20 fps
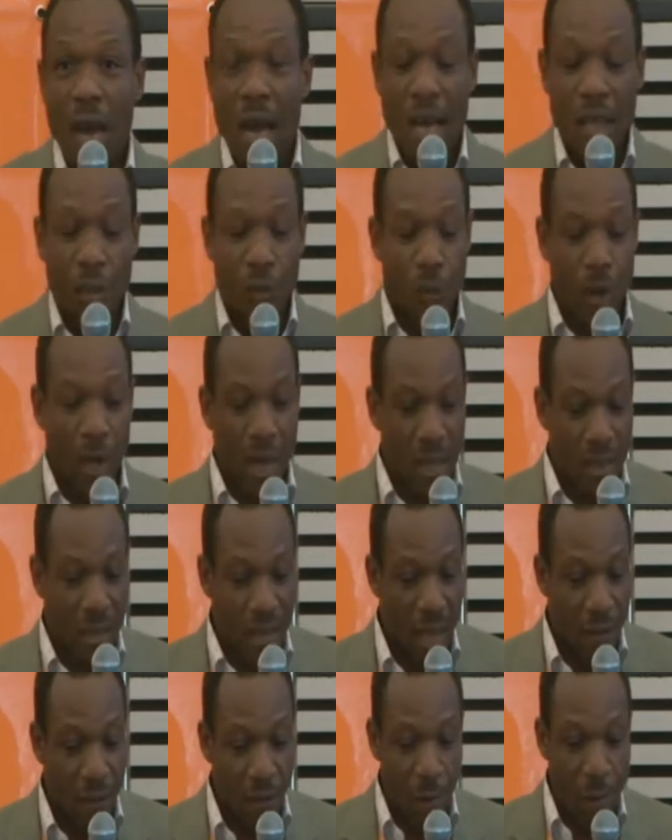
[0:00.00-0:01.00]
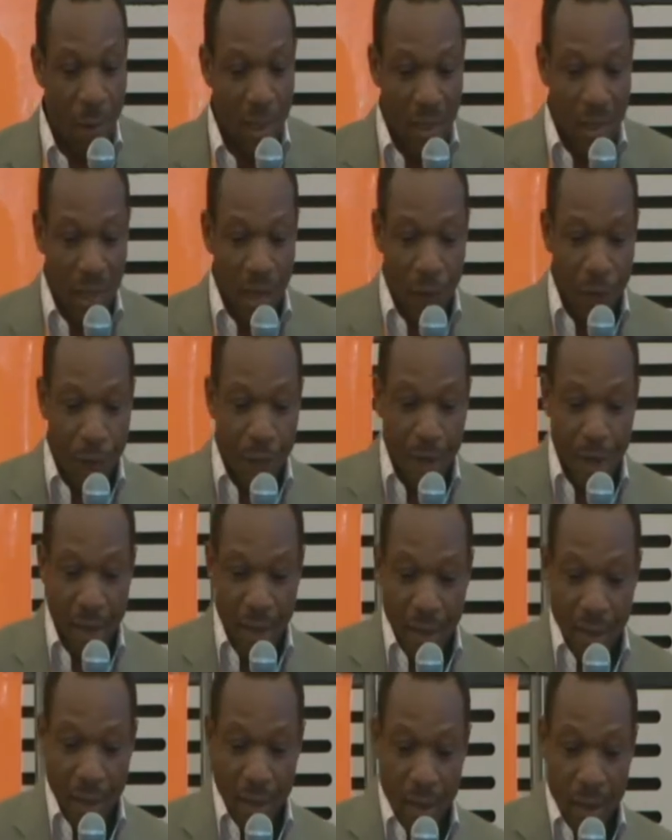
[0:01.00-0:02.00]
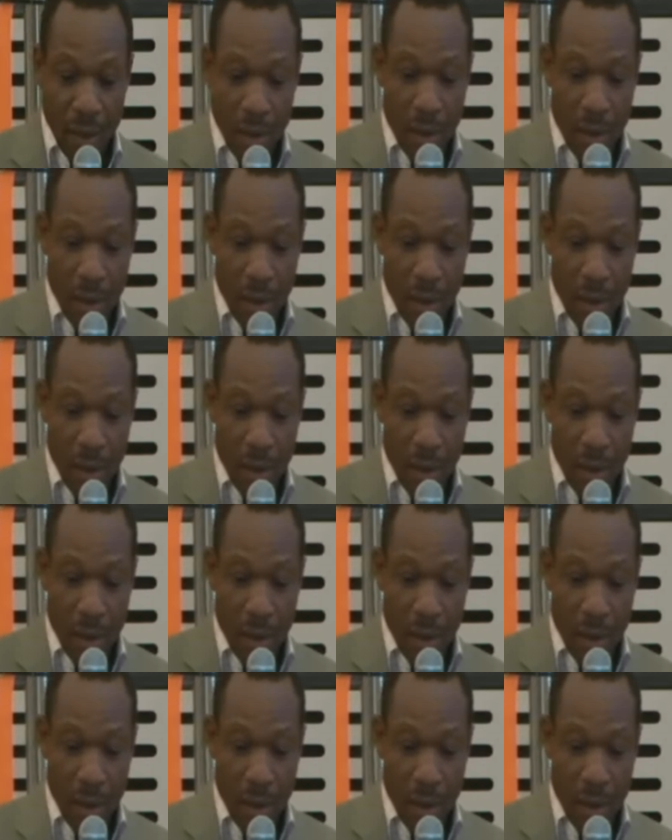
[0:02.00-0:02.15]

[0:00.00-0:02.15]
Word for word: as well as environmentally friendly